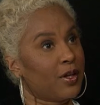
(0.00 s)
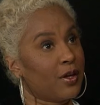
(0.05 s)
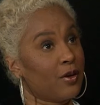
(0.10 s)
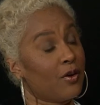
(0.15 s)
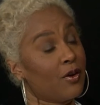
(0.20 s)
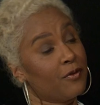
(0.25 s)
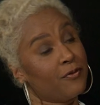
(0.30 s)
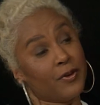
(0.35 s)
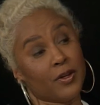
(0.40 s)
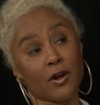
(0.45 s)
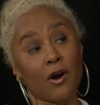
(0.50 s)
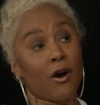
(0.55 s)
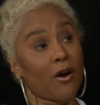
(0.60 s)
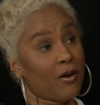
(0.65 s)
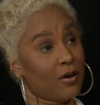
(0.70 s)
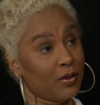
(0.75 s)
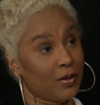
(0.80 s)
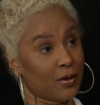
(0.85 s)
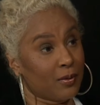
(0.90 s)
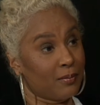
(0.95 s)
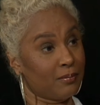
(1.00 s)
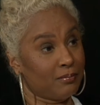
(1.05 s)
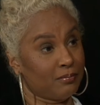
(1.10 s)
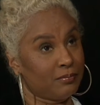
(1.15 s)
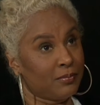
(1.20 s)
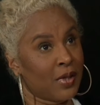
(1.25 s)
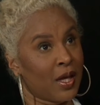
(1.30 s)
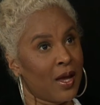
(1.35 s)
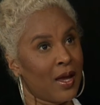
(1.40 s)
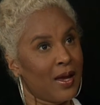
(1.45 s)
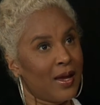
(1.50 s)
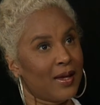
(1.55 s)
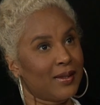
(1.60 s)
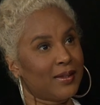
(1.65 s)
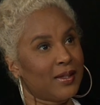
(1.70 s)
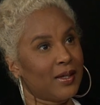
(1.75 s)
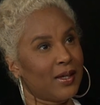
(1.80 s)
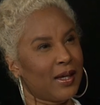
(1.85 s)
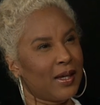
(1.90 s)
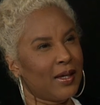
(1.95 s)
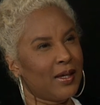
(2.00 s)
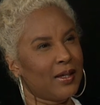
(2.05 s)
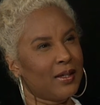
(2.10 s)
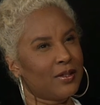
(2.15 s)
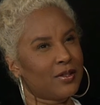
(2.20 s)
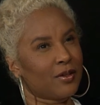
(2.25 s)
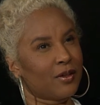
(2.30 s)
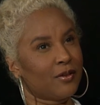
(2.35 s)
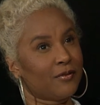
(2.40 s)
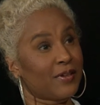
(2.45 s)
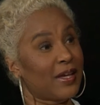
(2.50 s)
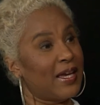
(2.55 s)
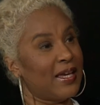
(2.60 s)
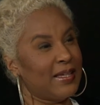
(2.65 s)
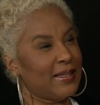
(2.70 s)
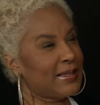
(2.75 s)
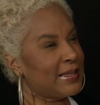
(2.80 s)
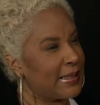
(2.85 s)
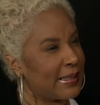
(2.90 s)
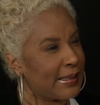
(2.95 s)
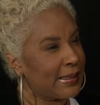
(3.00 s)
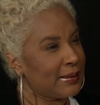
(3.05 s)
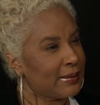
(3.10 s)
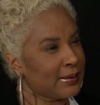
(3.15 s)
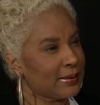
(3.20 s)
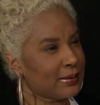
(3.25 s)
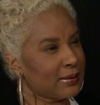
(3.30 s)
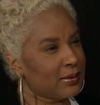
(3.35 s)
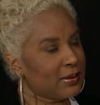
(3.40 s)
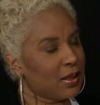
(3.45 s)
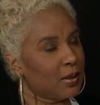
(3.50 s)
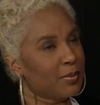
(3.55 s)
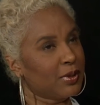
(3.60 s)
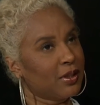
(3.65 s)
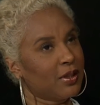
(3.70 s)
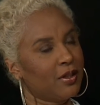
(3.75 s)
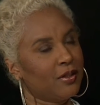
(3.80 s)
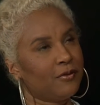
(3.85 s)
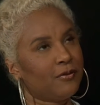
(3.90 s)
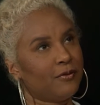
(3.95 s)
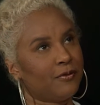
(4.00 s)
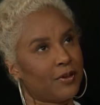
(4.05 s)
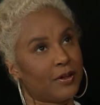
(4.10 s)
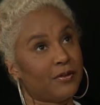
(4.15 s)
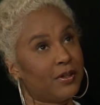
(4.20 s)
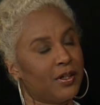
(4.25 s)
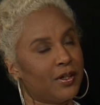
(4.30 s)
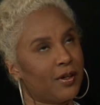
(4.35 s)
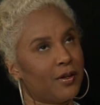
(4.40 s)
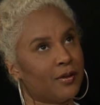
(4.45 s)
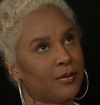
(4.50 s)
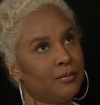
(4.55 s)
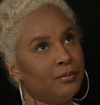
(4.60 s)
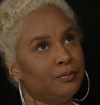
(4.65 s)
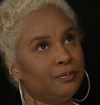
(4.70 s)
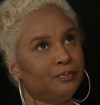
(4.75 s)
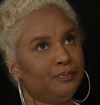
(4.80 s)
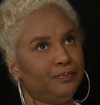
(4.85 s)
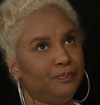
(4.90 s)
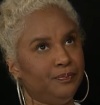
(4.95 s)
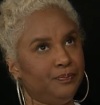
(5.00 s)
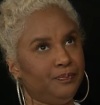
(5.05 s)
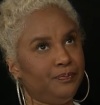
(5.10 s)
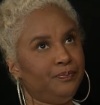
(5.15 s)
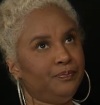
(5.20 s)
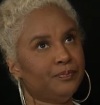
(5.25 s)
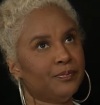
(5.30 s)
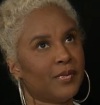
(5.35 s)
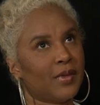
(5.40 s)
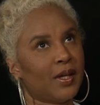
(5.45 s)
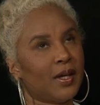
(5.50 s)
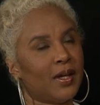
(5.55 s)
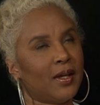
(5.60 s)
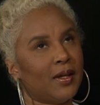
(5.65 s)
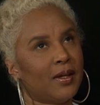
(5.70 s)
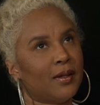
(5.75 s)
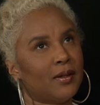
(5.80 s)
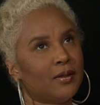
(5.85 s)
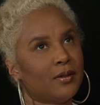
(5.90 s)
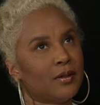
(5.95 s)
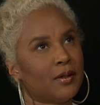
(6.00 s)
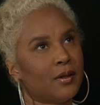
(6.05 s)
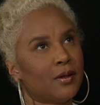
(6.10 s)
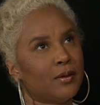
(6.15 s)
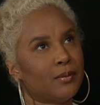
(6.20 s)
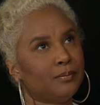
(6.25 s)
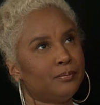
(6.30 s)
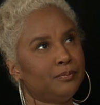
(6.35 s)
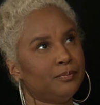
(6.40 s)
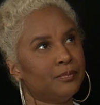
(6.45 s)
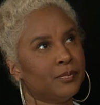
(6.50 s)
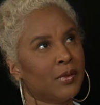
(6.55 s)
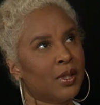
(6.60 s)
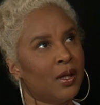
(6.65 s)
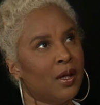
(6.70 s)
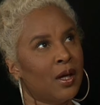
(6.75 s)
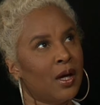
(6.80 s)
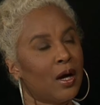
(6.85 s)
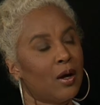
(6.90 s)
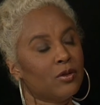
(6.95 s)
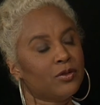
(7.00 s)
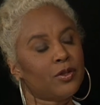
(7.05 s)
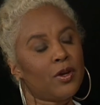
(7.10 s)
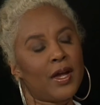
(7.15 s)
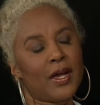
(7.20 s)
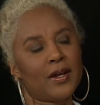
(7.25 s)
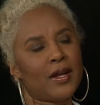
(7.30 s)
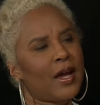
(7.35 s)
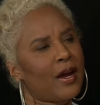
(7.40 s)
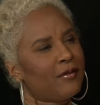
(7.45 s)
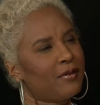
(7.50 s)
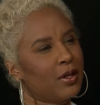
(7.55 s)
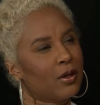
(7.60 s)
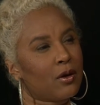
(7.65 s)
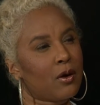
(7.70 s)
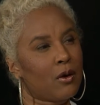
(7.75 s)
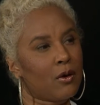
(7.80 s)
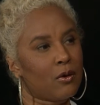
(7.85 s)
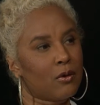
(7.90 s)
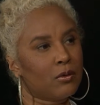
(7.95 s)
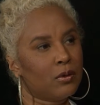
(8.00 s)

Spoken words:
off in Harlem at the age of 18, I believe, very young. And also had Harriet Cole,